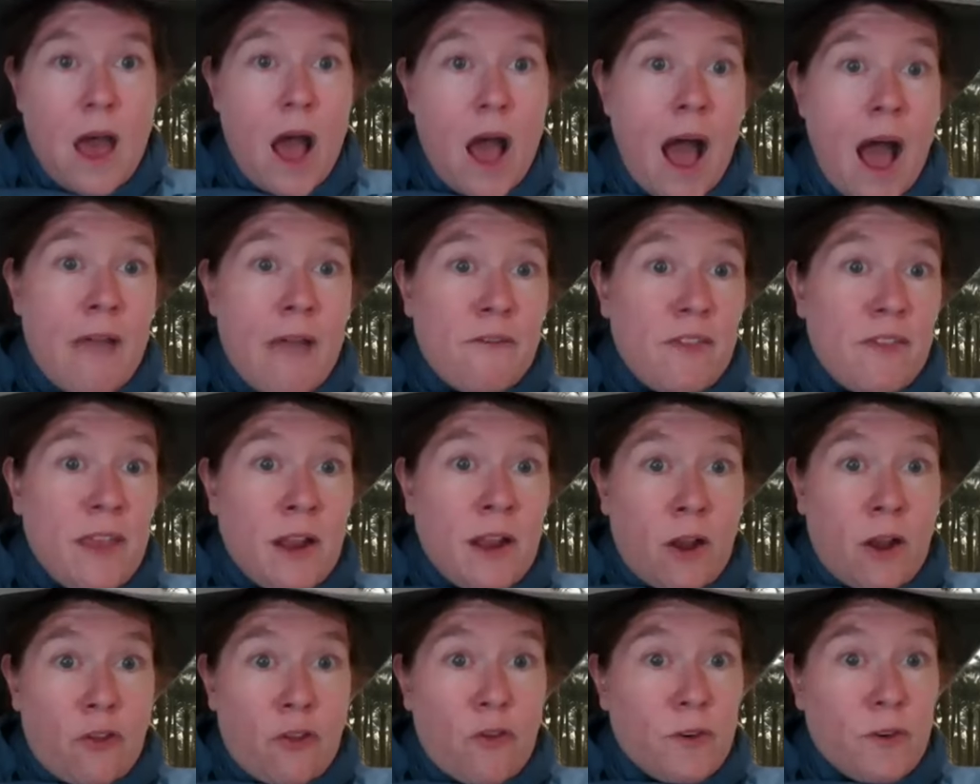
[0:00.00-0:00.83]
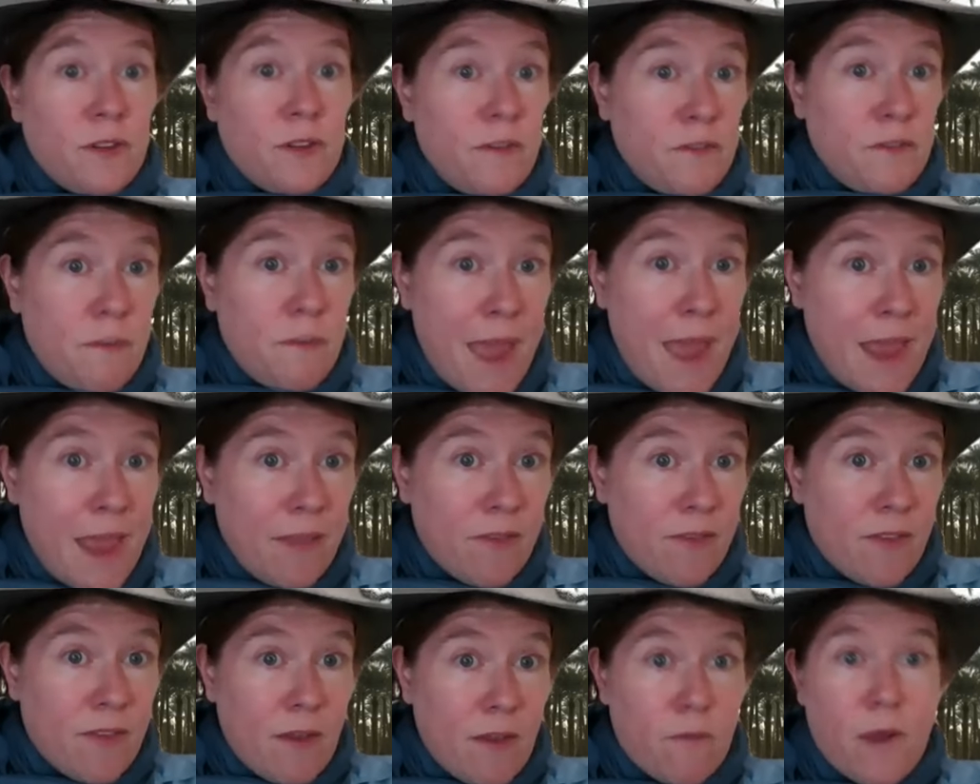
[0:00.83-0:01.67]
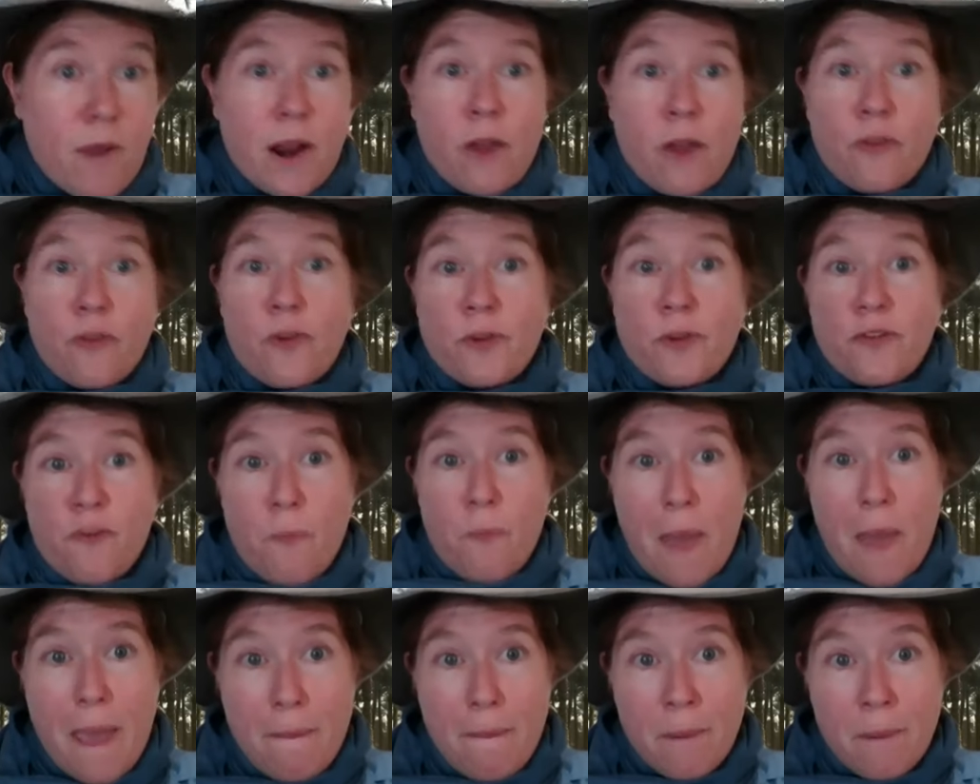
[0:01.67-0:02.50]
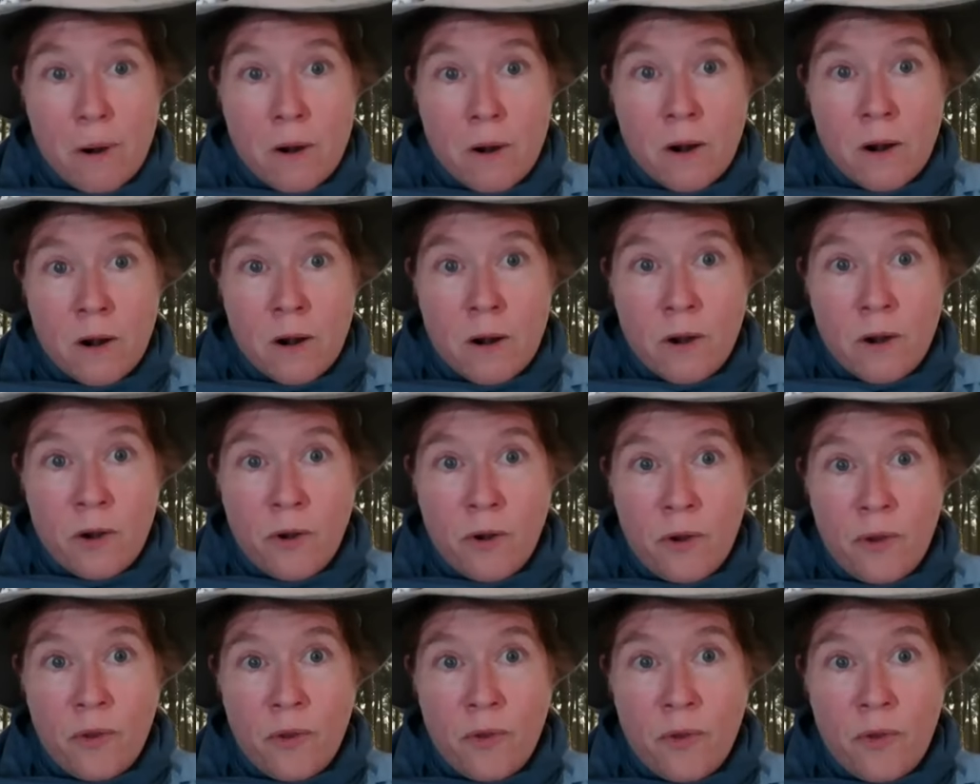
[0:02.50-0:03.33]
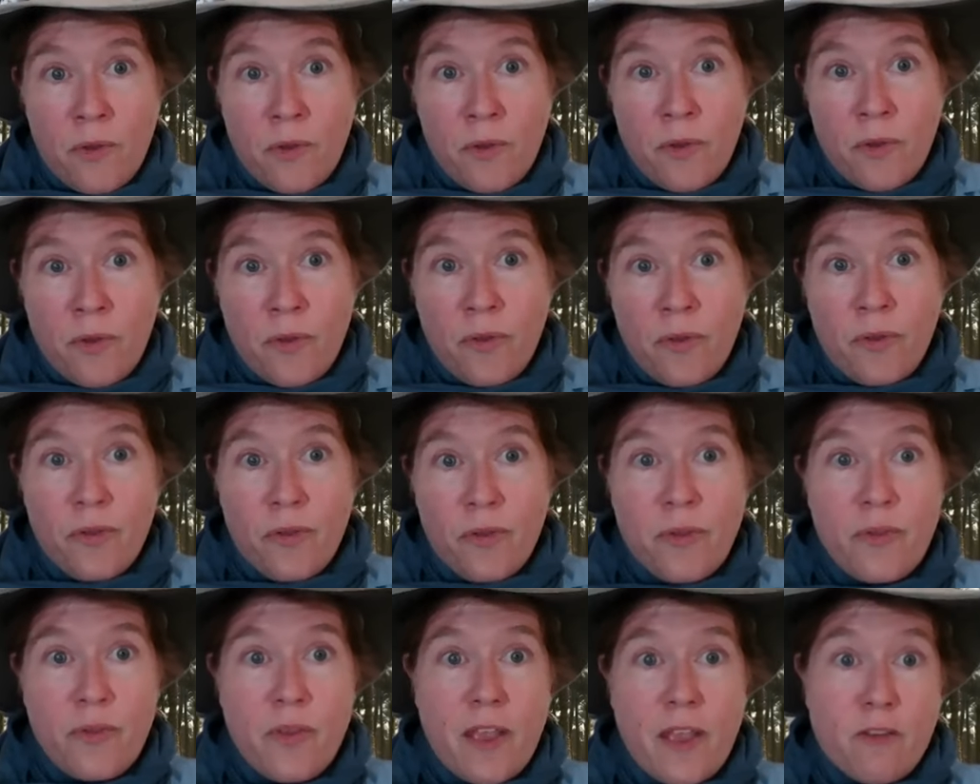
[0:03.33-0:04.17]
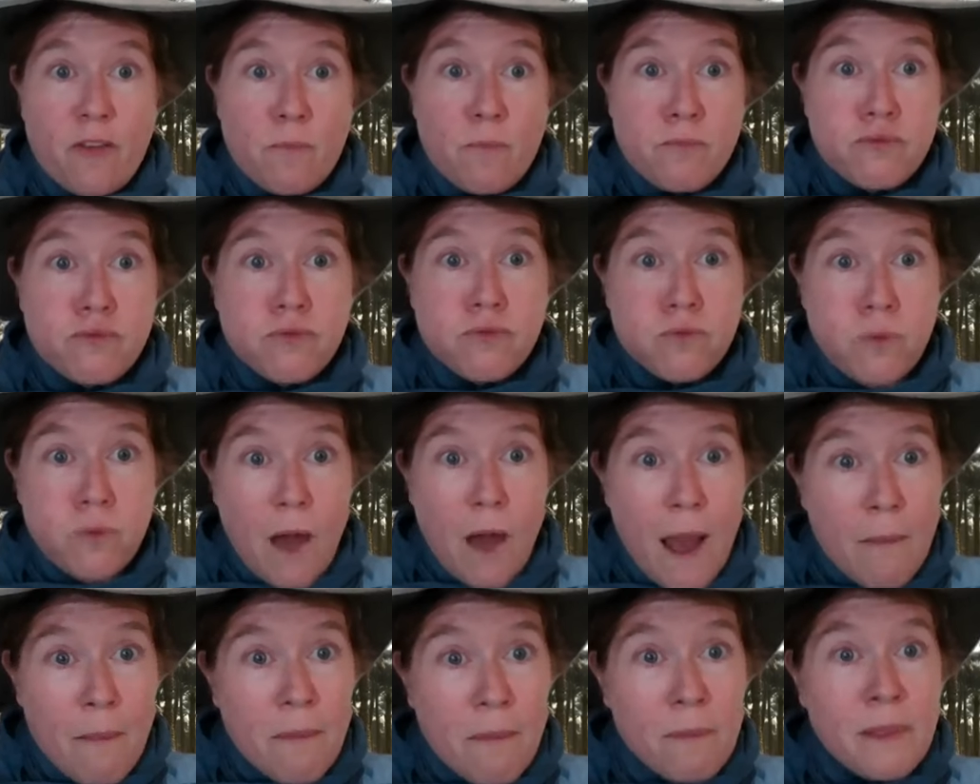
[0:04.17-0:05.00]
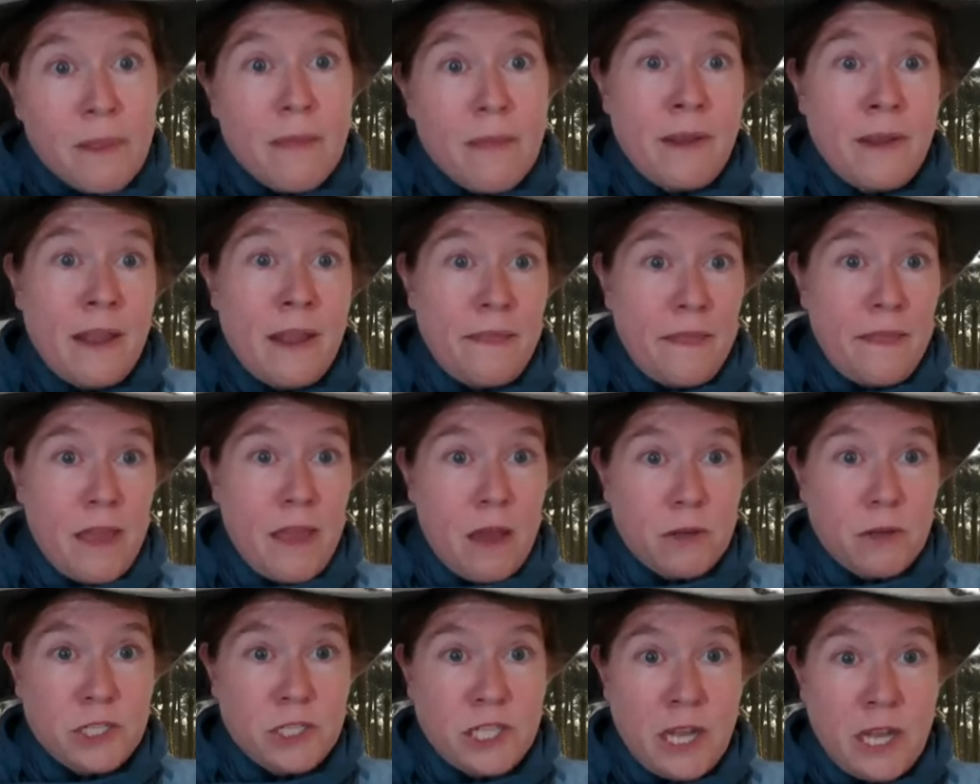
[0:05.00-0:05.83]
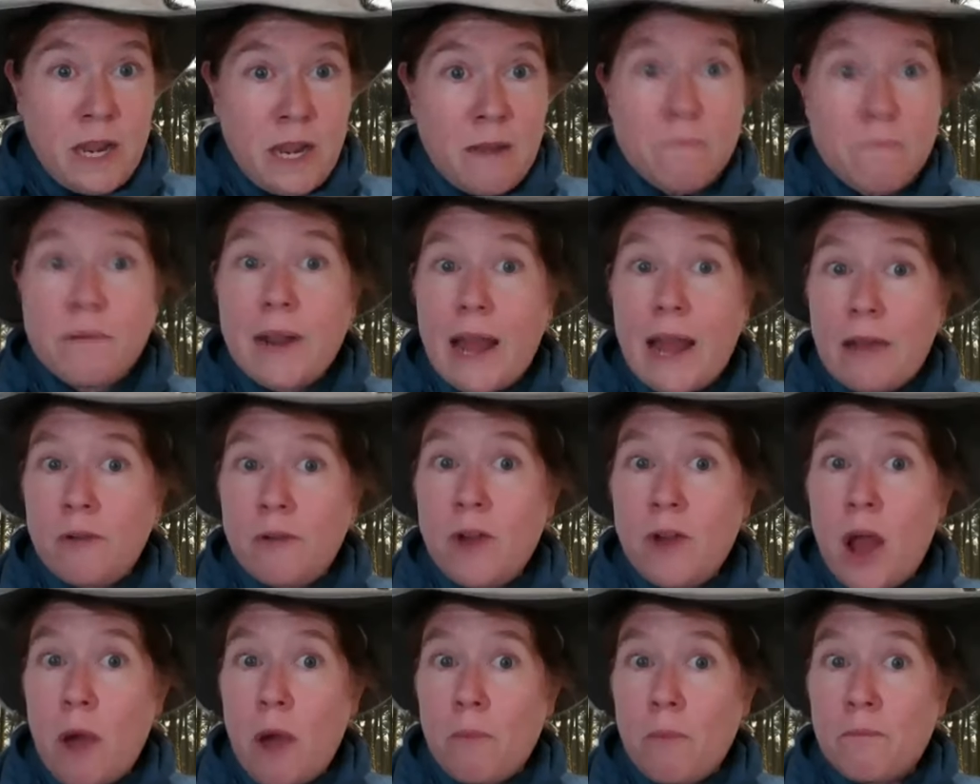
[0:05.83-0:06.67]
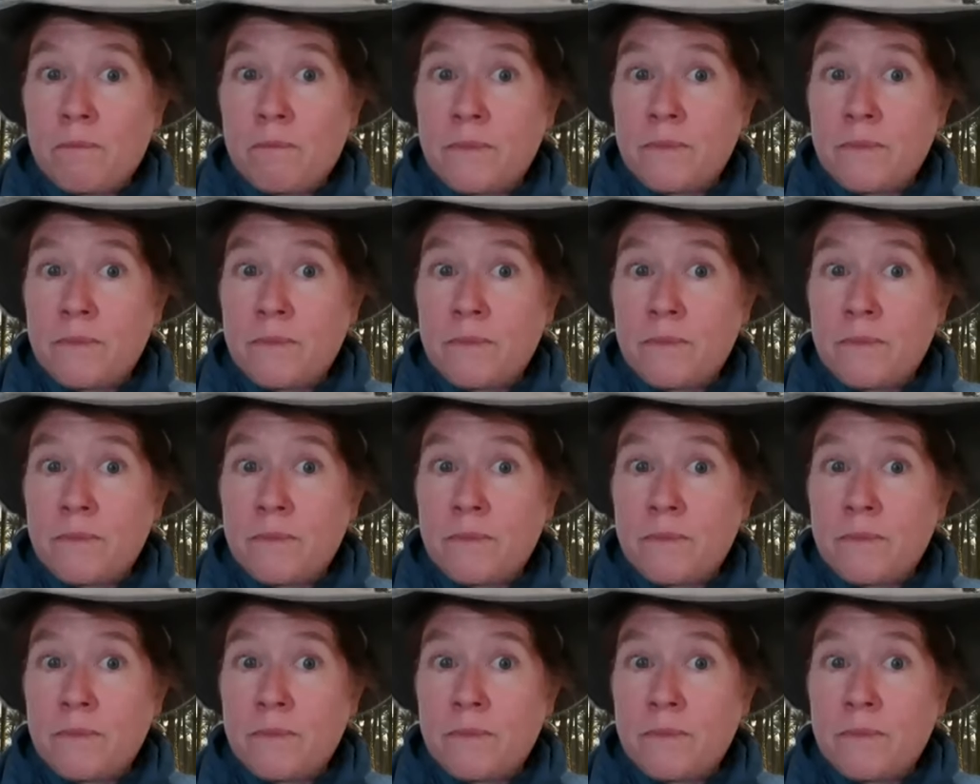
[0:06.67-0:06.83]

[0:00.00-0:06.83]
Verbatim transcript: I've seen all sorts of debates. I've read all sorts of papers. It's probably beneath the ocean, but I don't know.